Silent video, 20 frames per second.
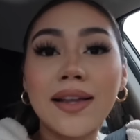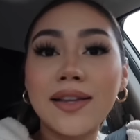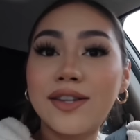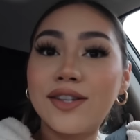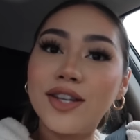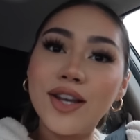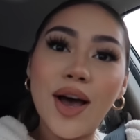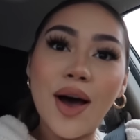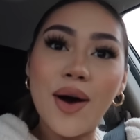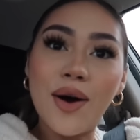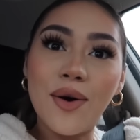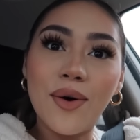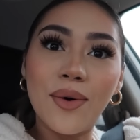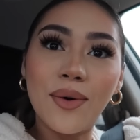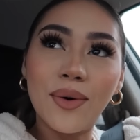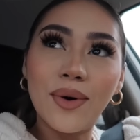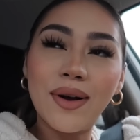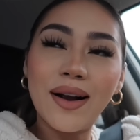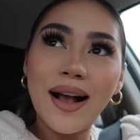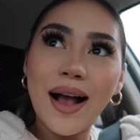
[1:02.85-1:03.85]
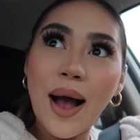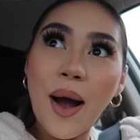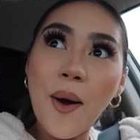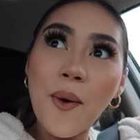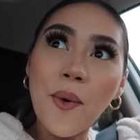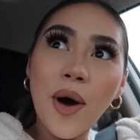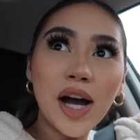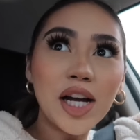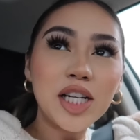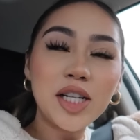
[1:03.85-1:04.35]
And so,
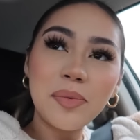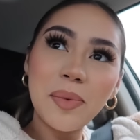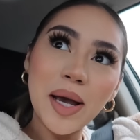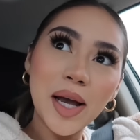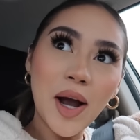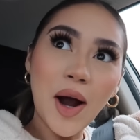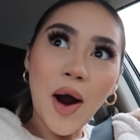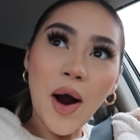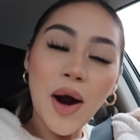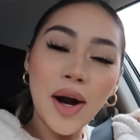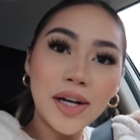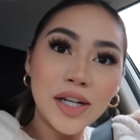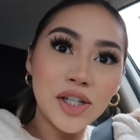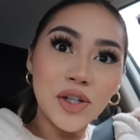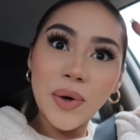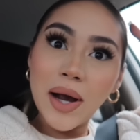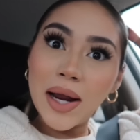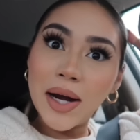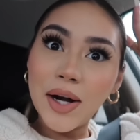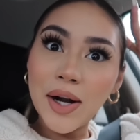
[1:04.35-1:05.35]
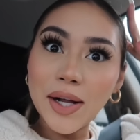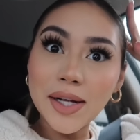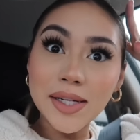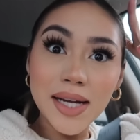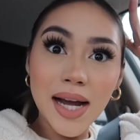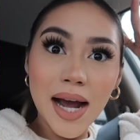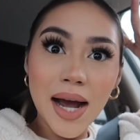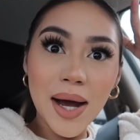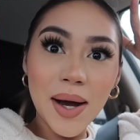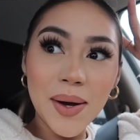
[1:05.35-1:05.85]
washed my car, dried it all
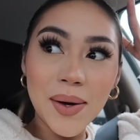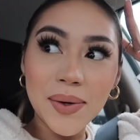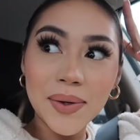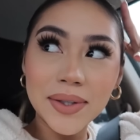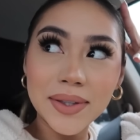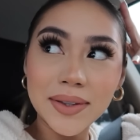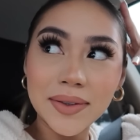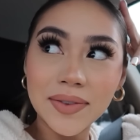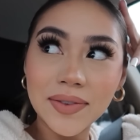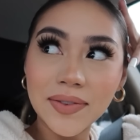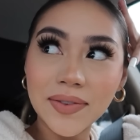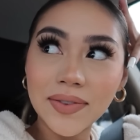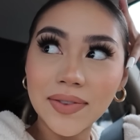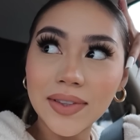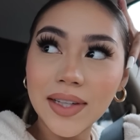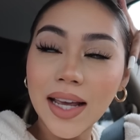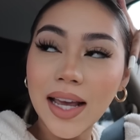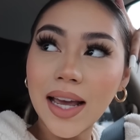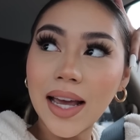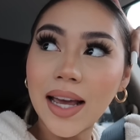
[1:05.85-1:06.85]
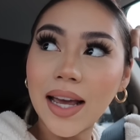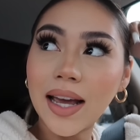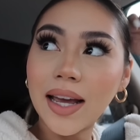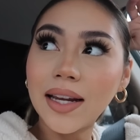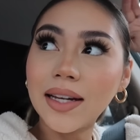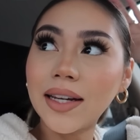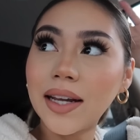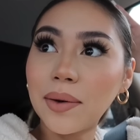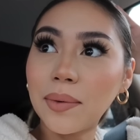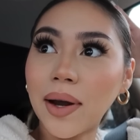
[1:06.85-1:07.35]
down,
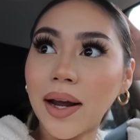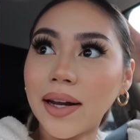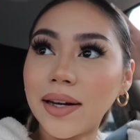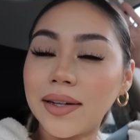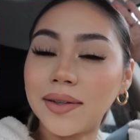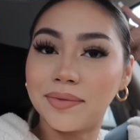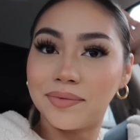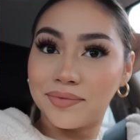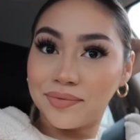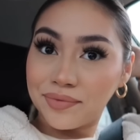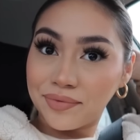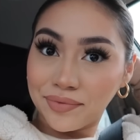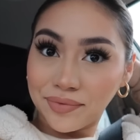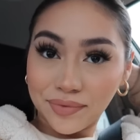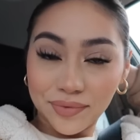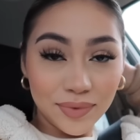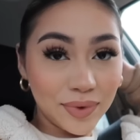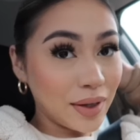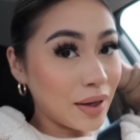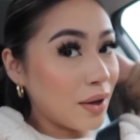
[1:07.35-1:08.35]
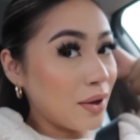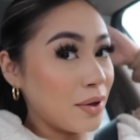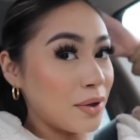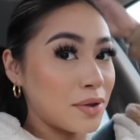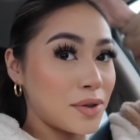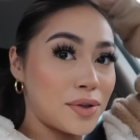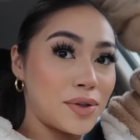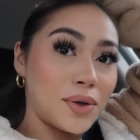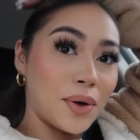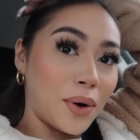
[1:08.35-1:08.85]
and it rained.
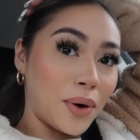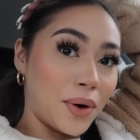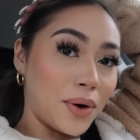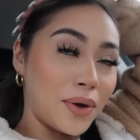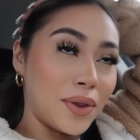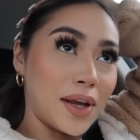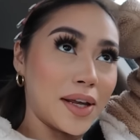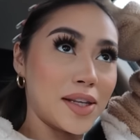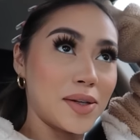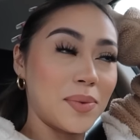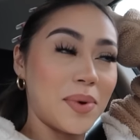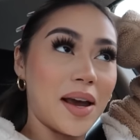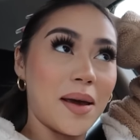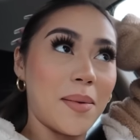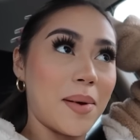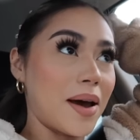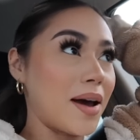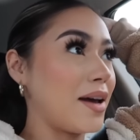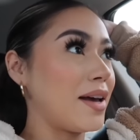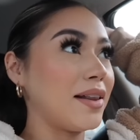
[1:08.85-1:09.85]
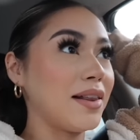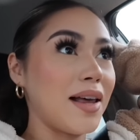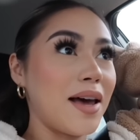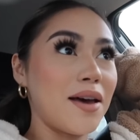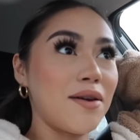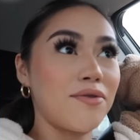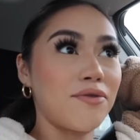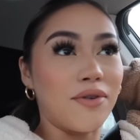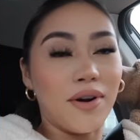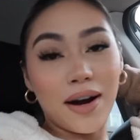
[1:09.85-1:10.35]
So that's where I'm at in
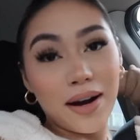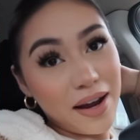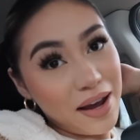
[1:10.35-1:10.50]
life right